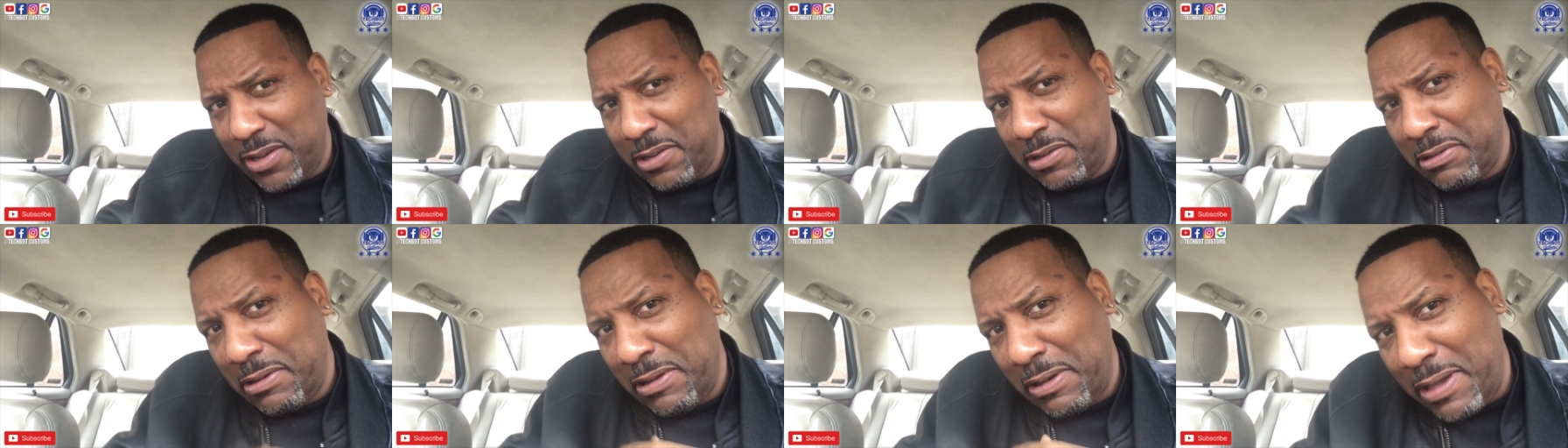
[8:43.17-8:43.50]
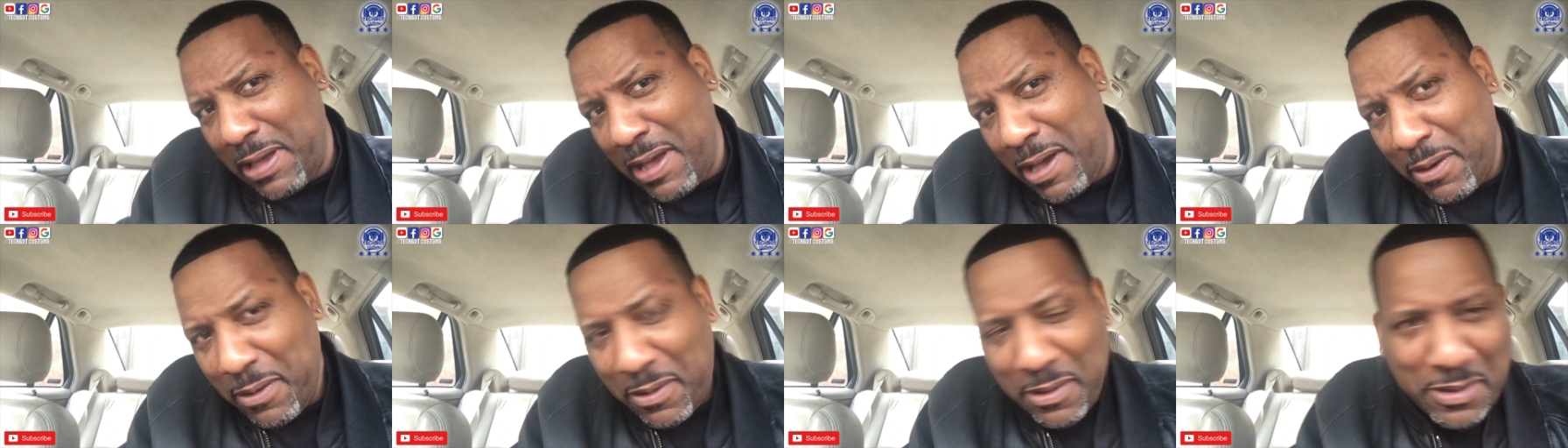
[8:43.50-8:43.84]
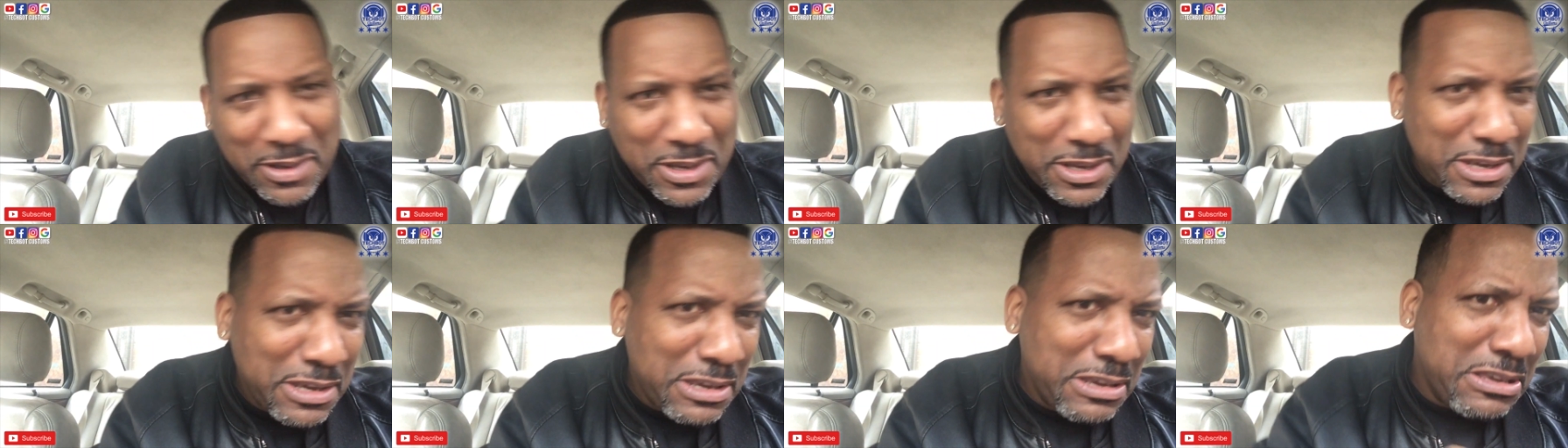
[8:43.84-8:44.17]
Looking kind of
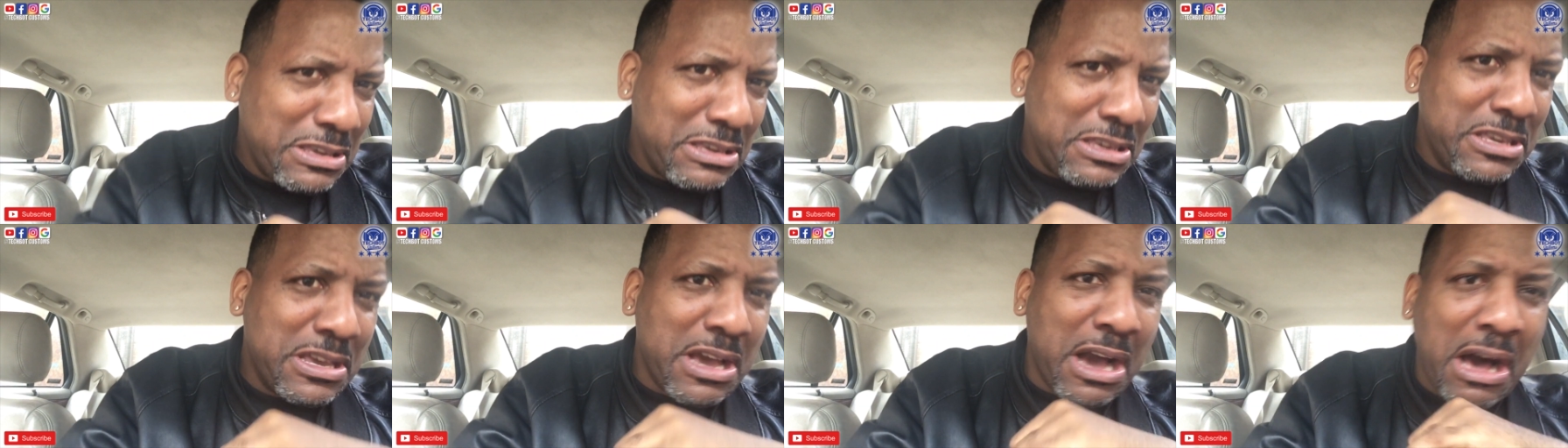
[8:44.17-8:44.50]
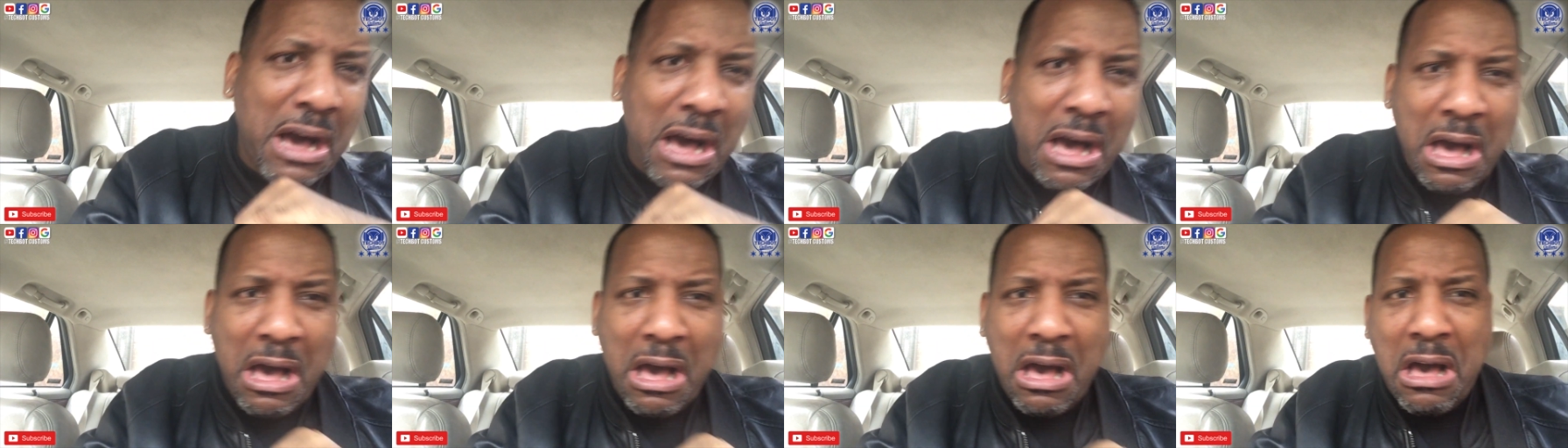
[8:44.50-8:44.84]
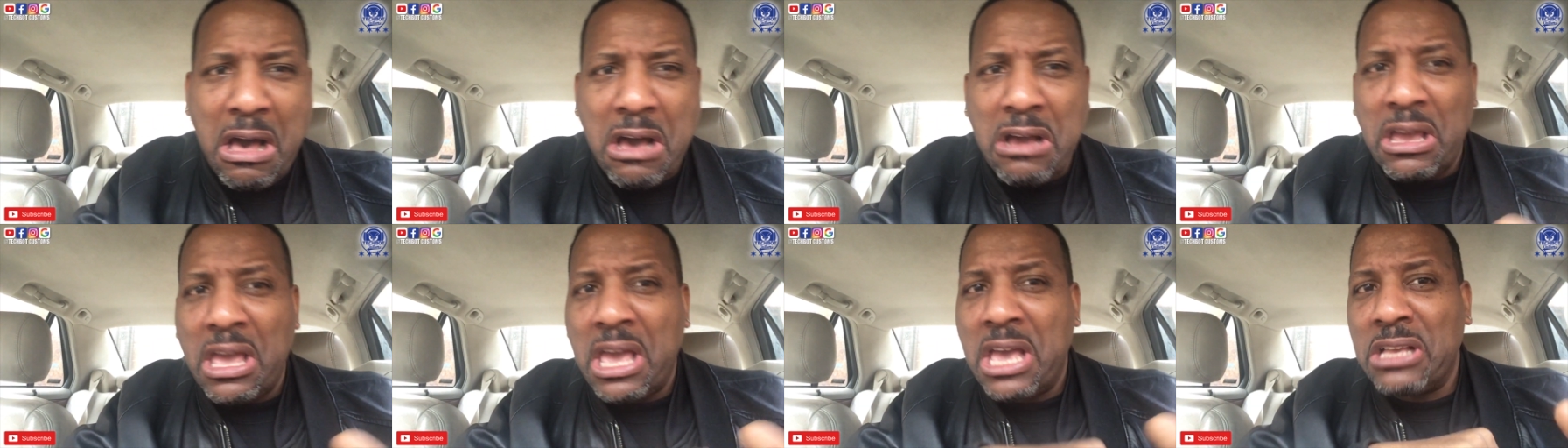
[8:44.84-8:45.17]

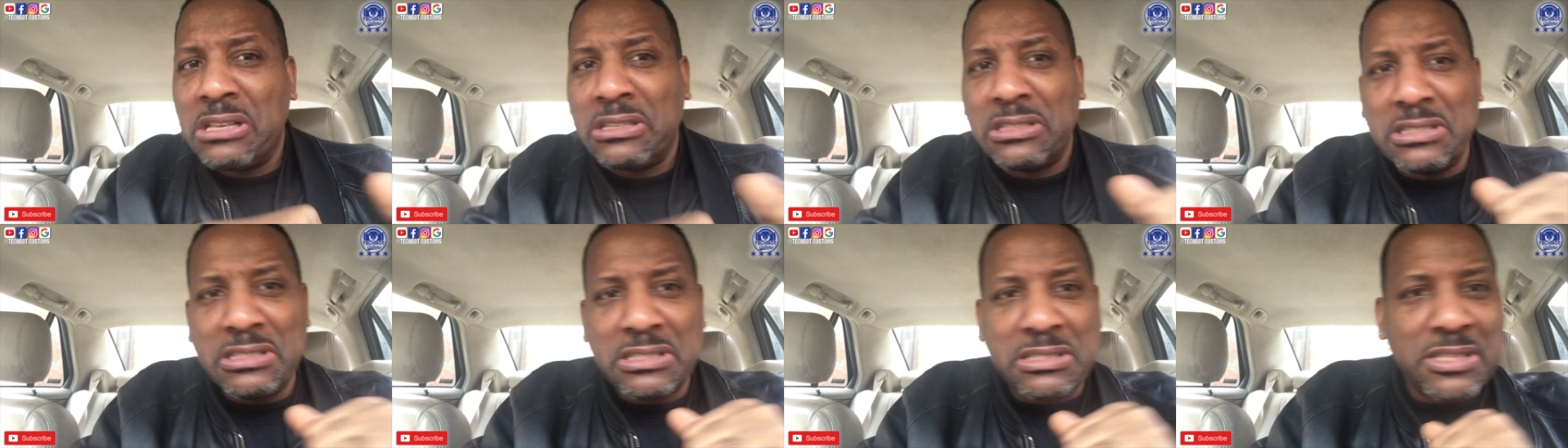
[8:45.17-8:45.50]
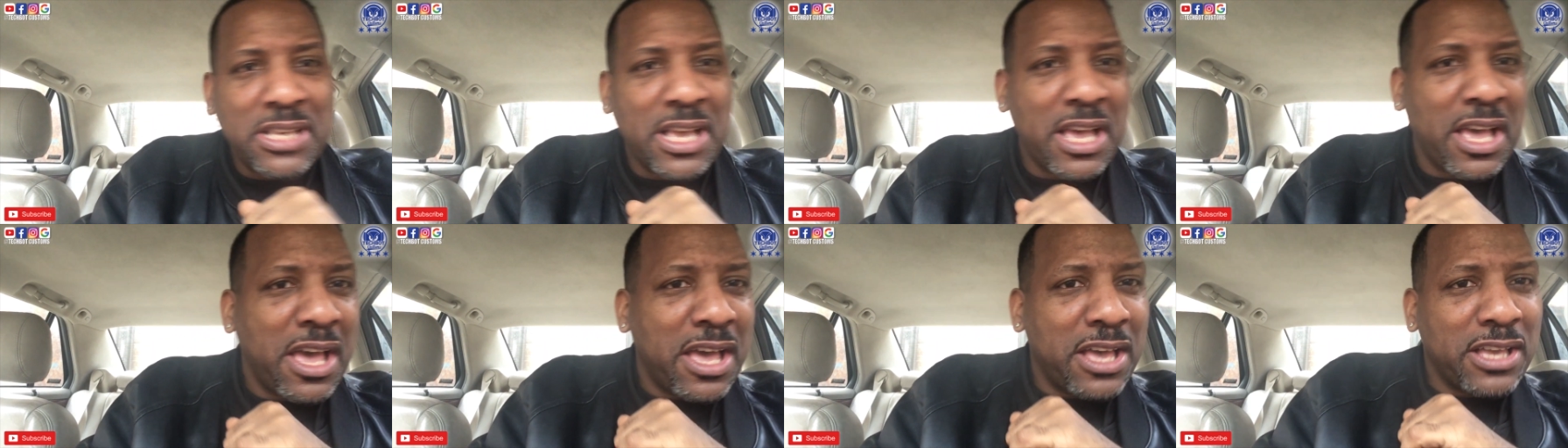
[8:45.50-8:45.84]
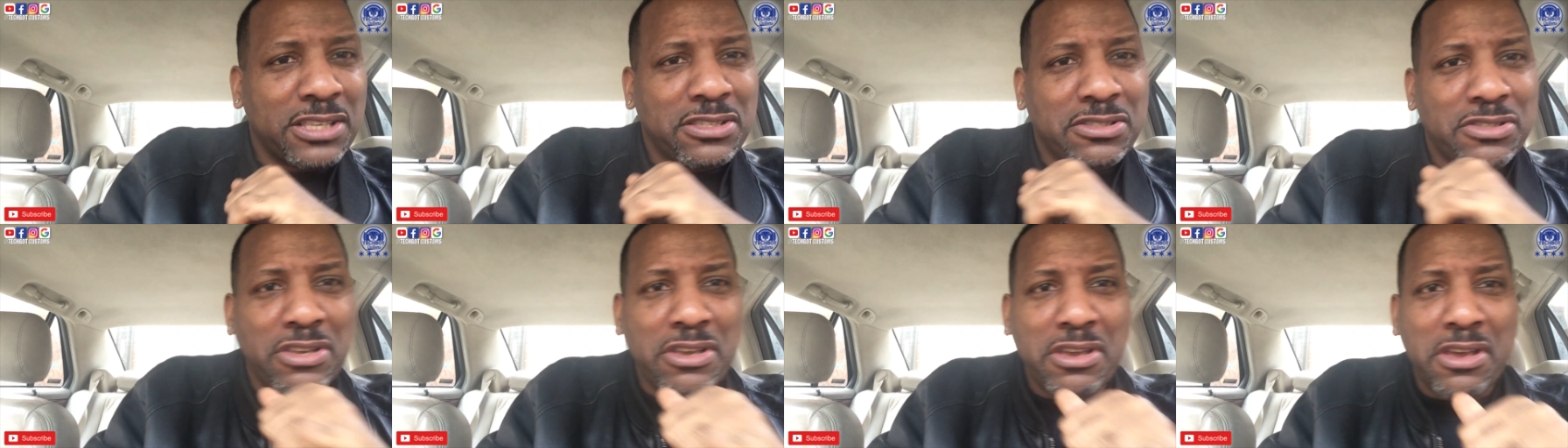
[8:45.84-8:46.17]
young and
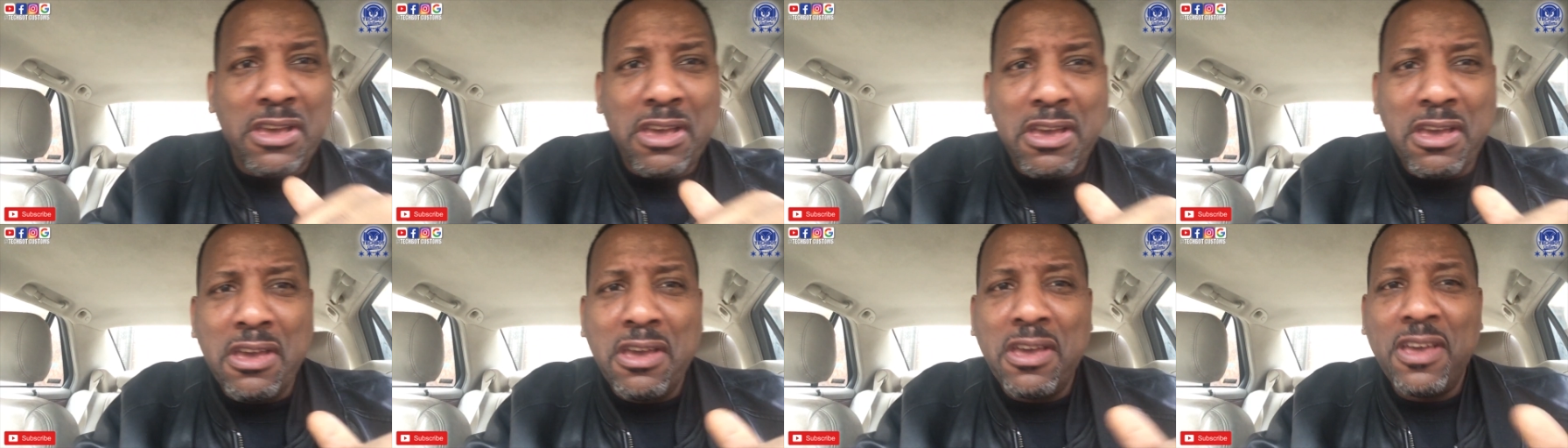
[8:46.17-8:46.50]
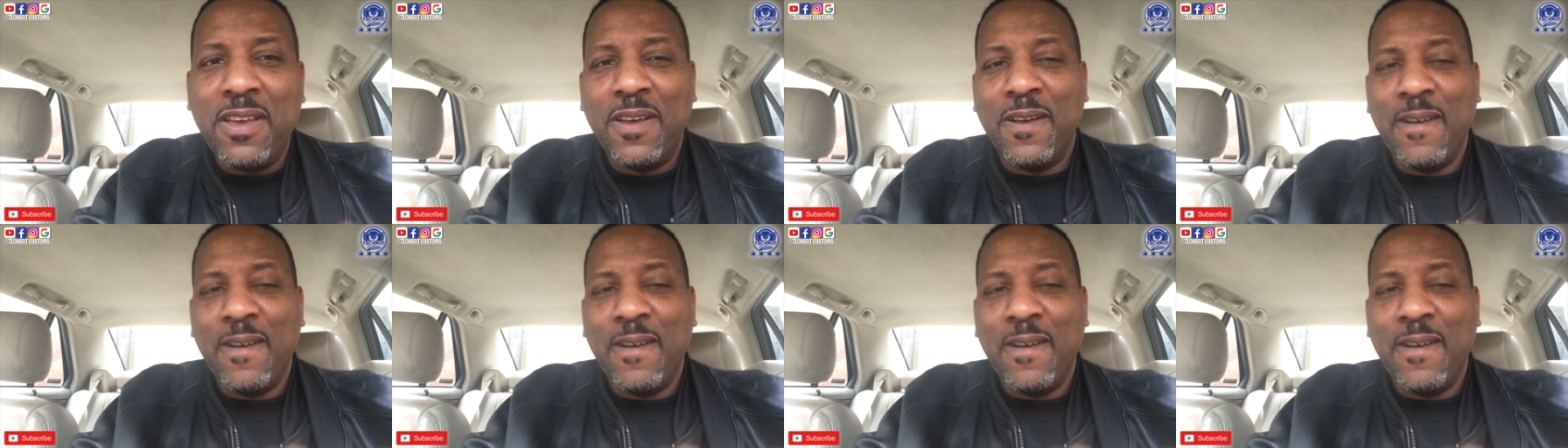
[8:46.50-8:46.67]
sexy.